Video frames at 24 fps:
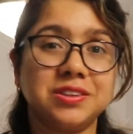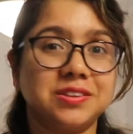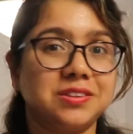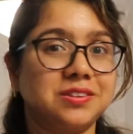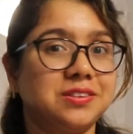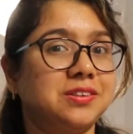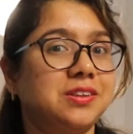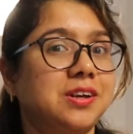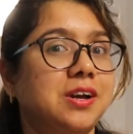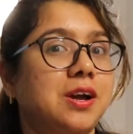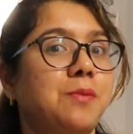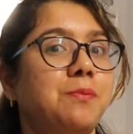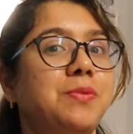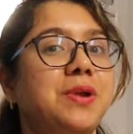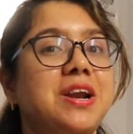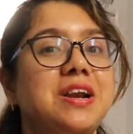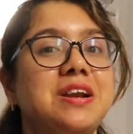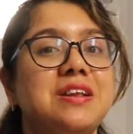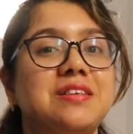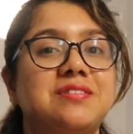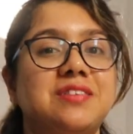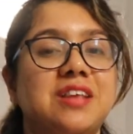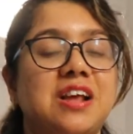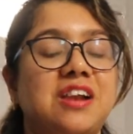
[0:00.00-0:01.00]
This is a
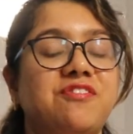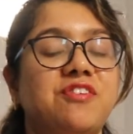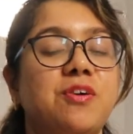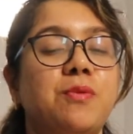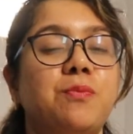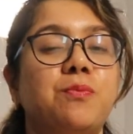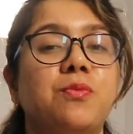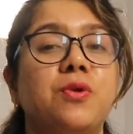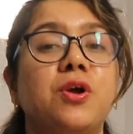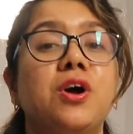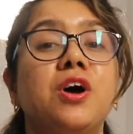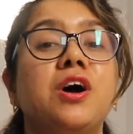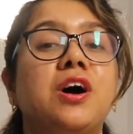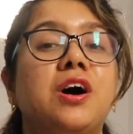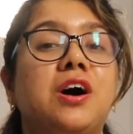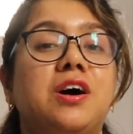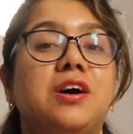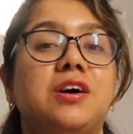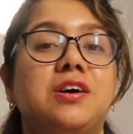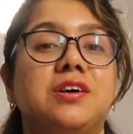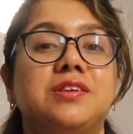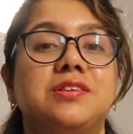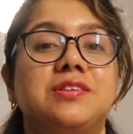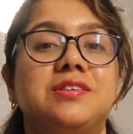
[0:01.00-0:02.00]
completely
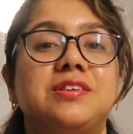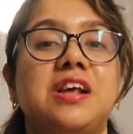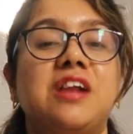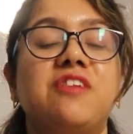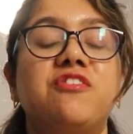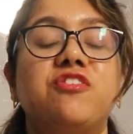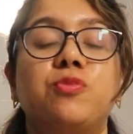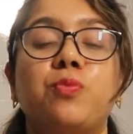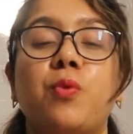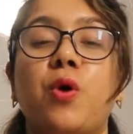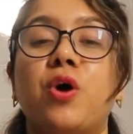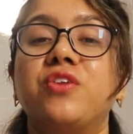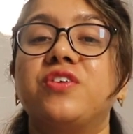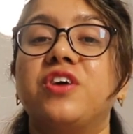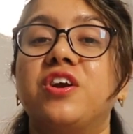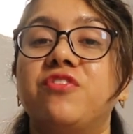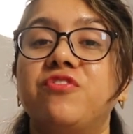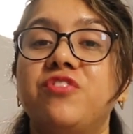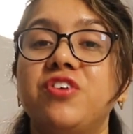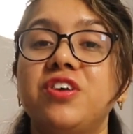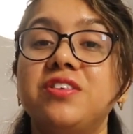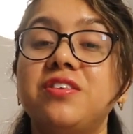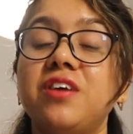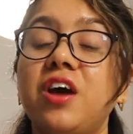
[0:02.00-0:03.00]

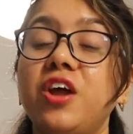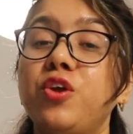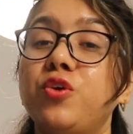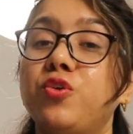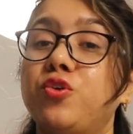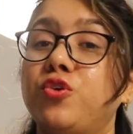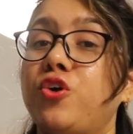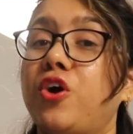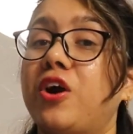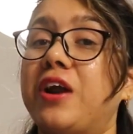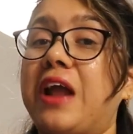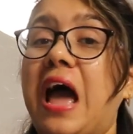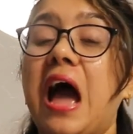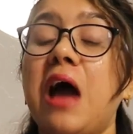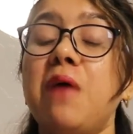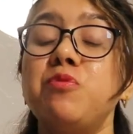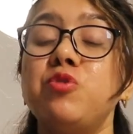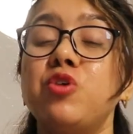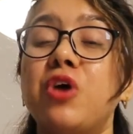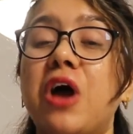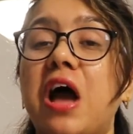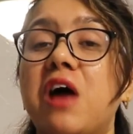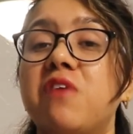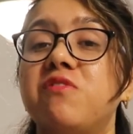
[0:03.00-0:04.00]
self-sponsored visa. You do not
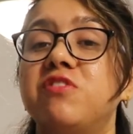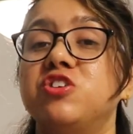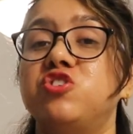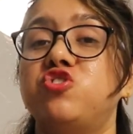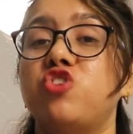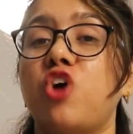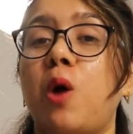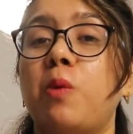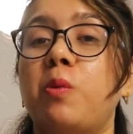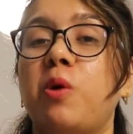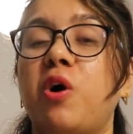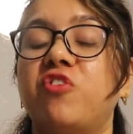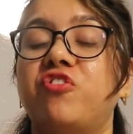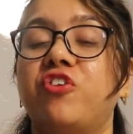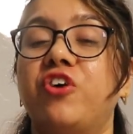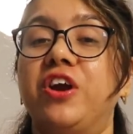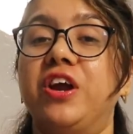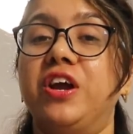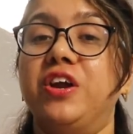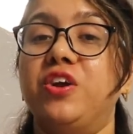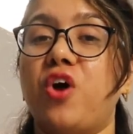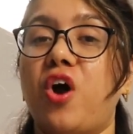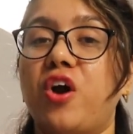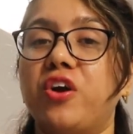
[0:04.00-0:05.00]
have to have a job offer
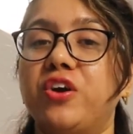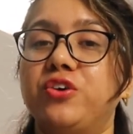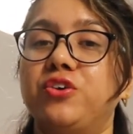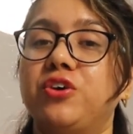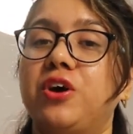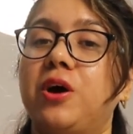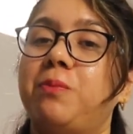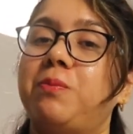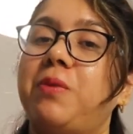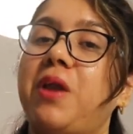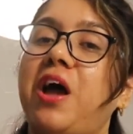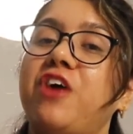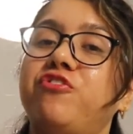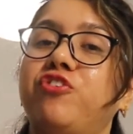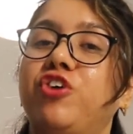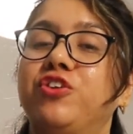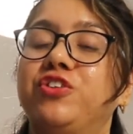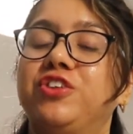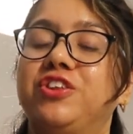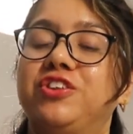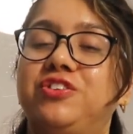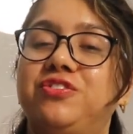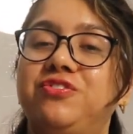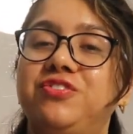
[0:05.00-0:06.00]
in order to apply
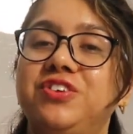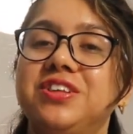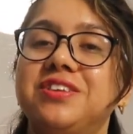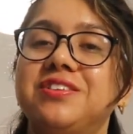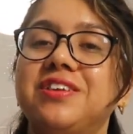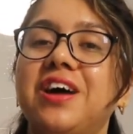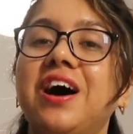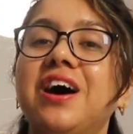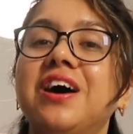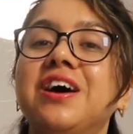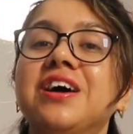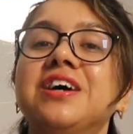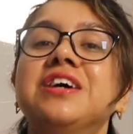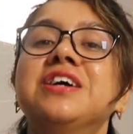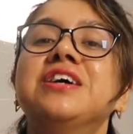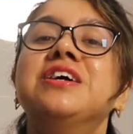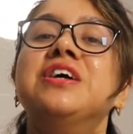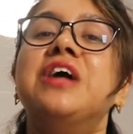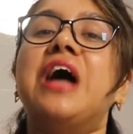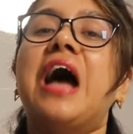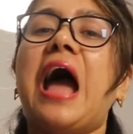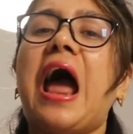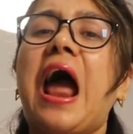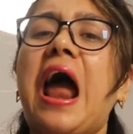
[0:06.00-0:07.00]
for this visa.
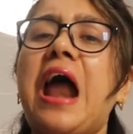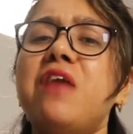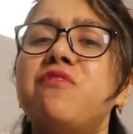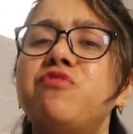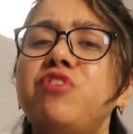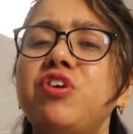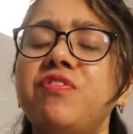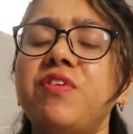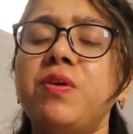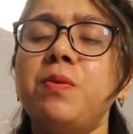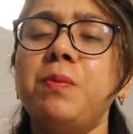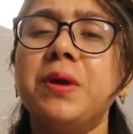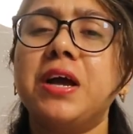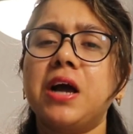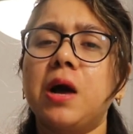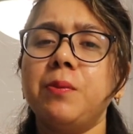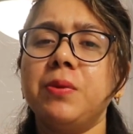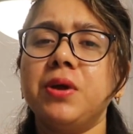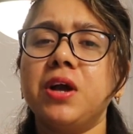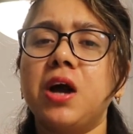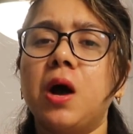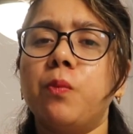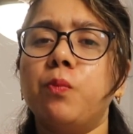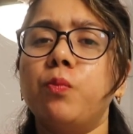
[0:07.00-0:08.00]
And we will
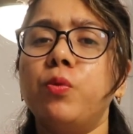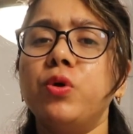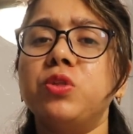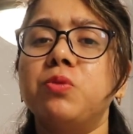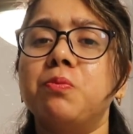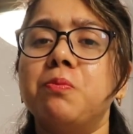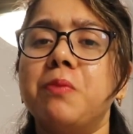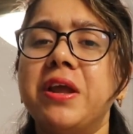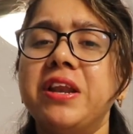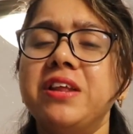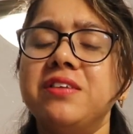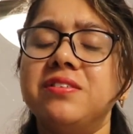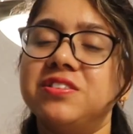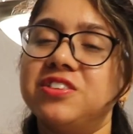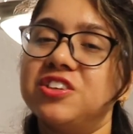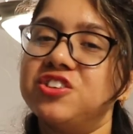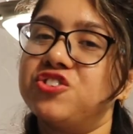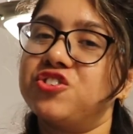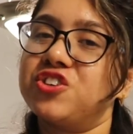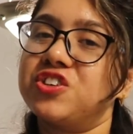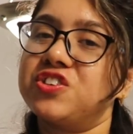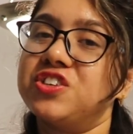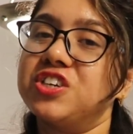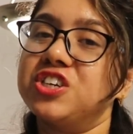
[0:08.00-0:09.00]
coming up with many such
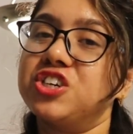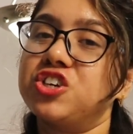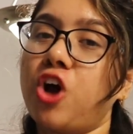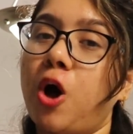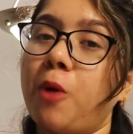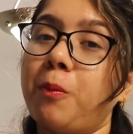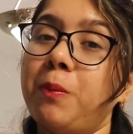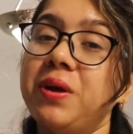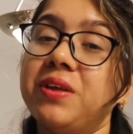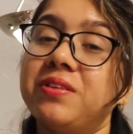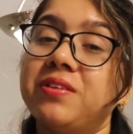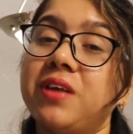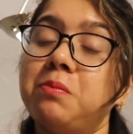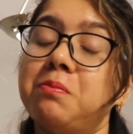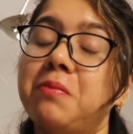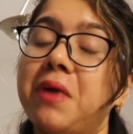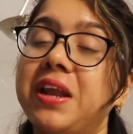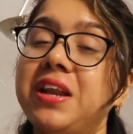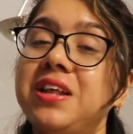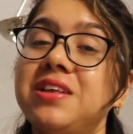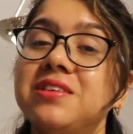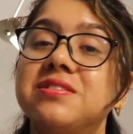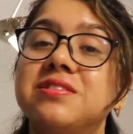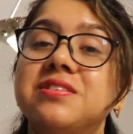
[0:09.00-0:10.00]
interesting topics and
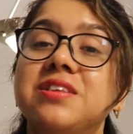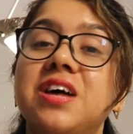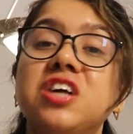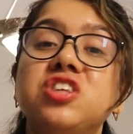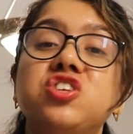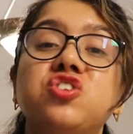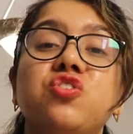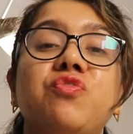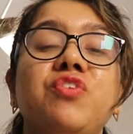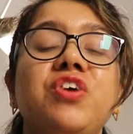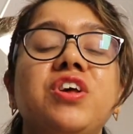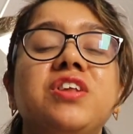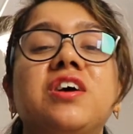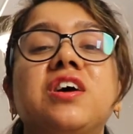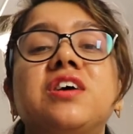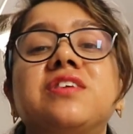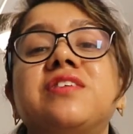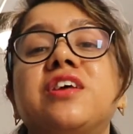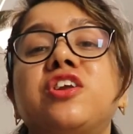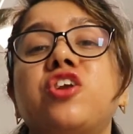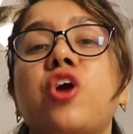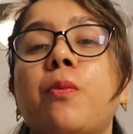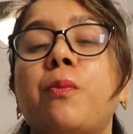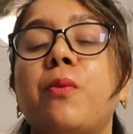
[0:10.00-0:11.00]
many such
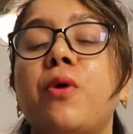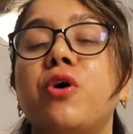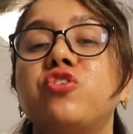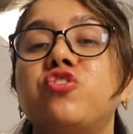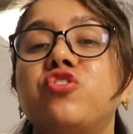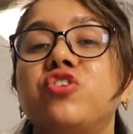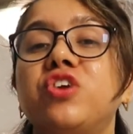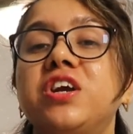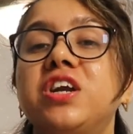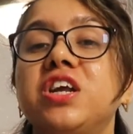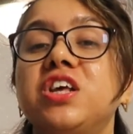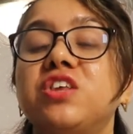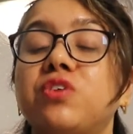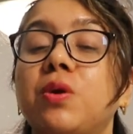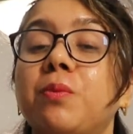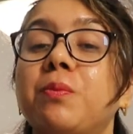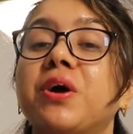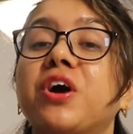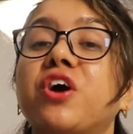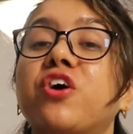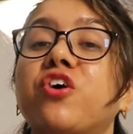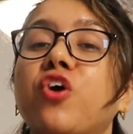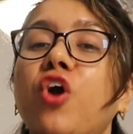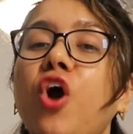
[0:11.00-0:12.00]
visas and opportunities from
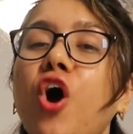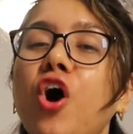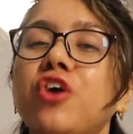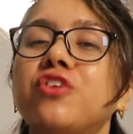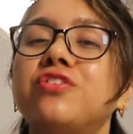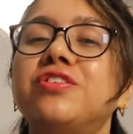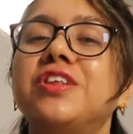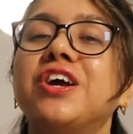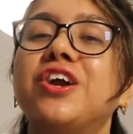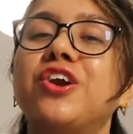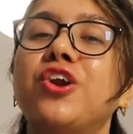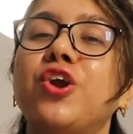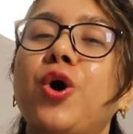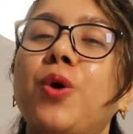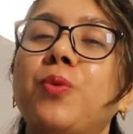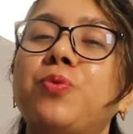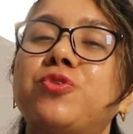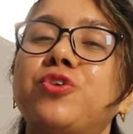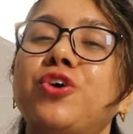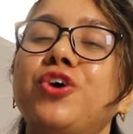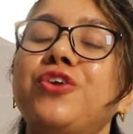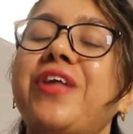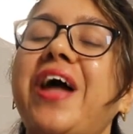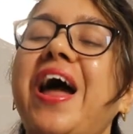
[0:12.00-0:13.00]
across the globe
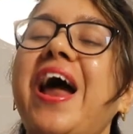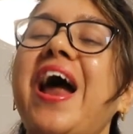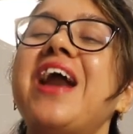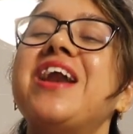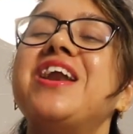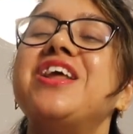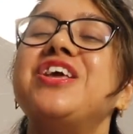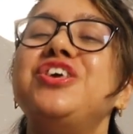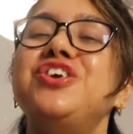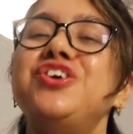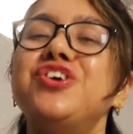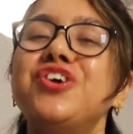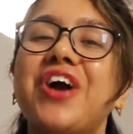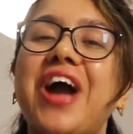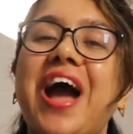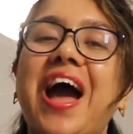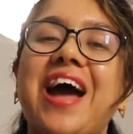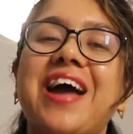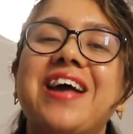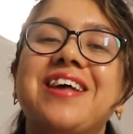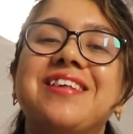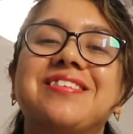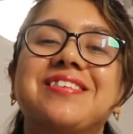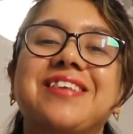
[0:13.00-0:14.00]
so that you
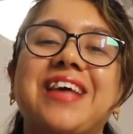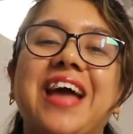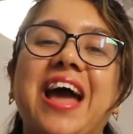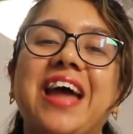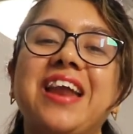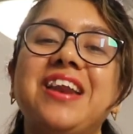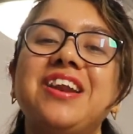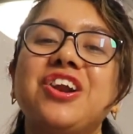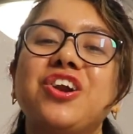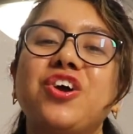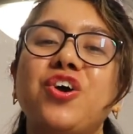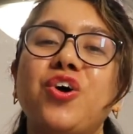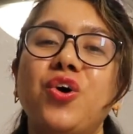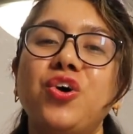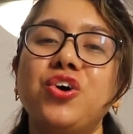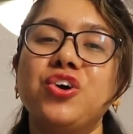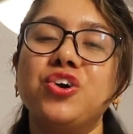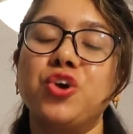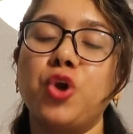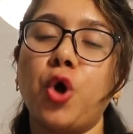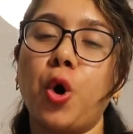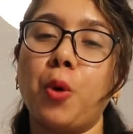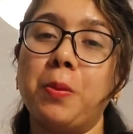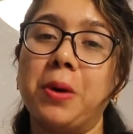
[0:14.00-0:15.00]
guys can go
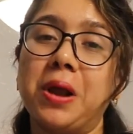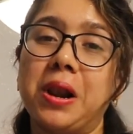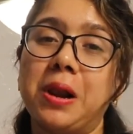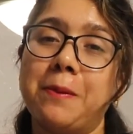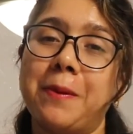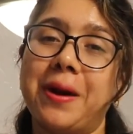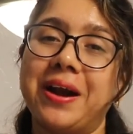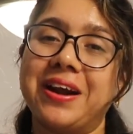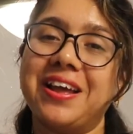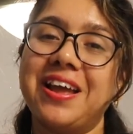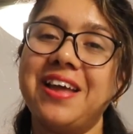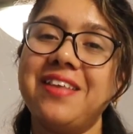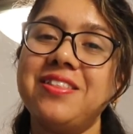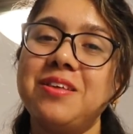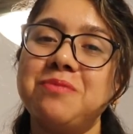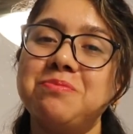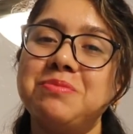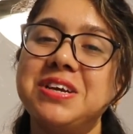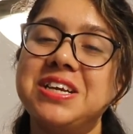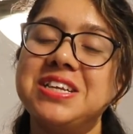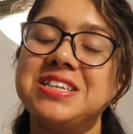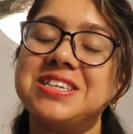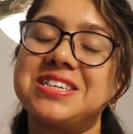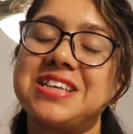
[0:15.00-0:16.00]
global. But in the
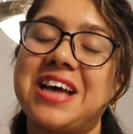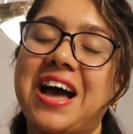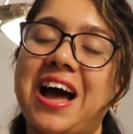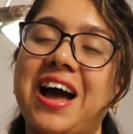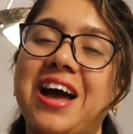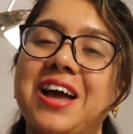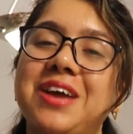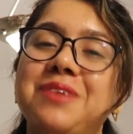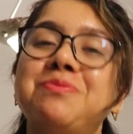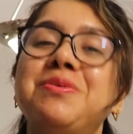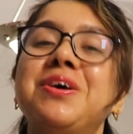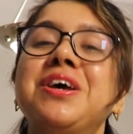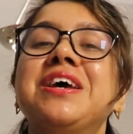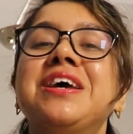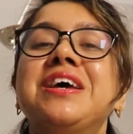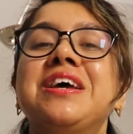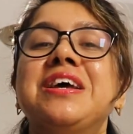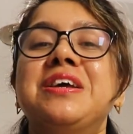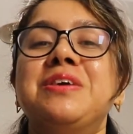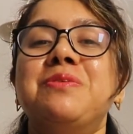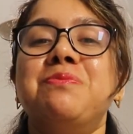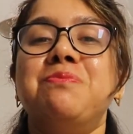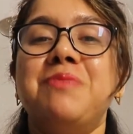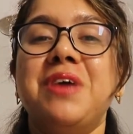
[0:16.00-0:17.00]
meantime,
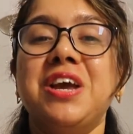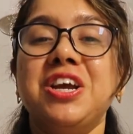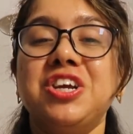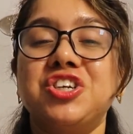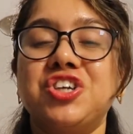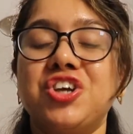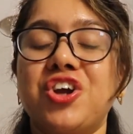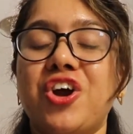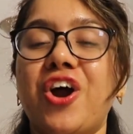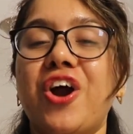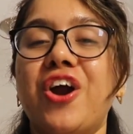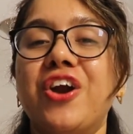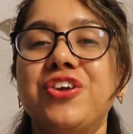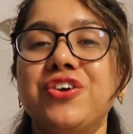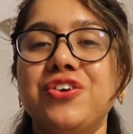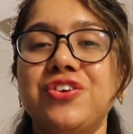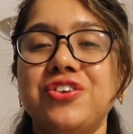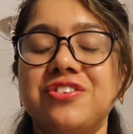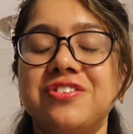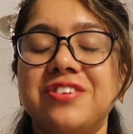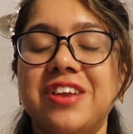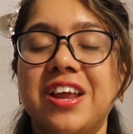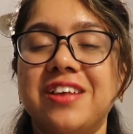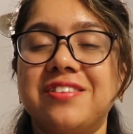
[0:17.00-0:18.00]
make sure
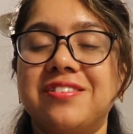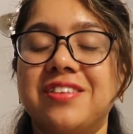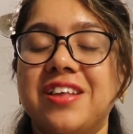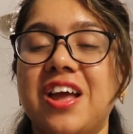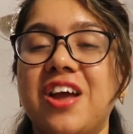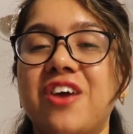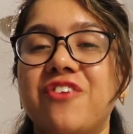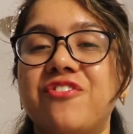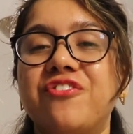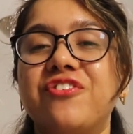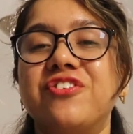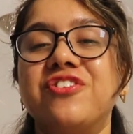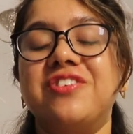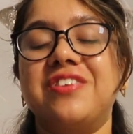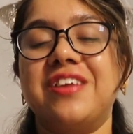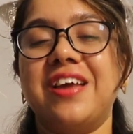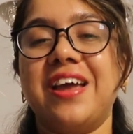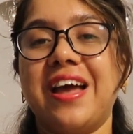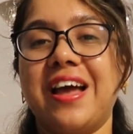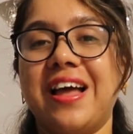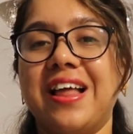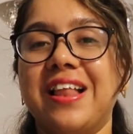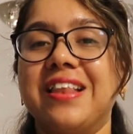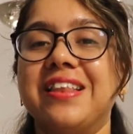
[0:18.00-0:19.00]
you stay safe,
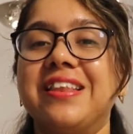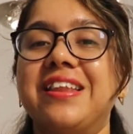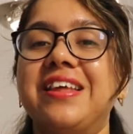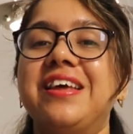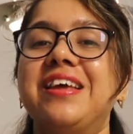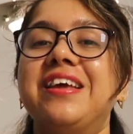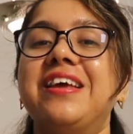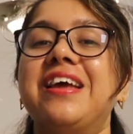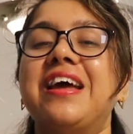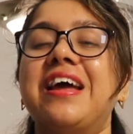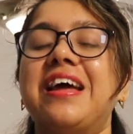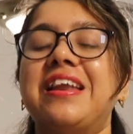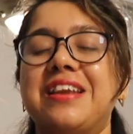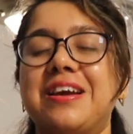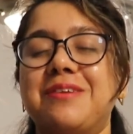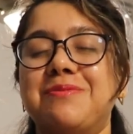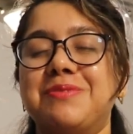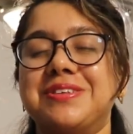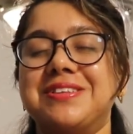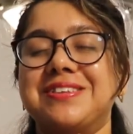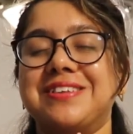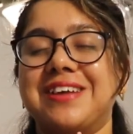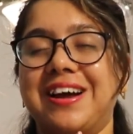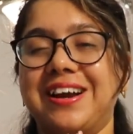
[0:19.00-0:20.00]
stay healthy.
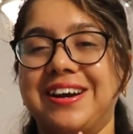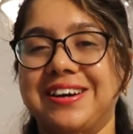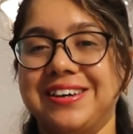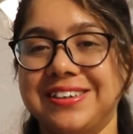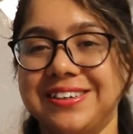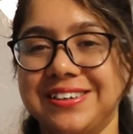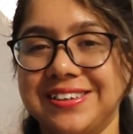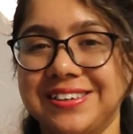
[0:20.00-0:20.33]
Namaskar.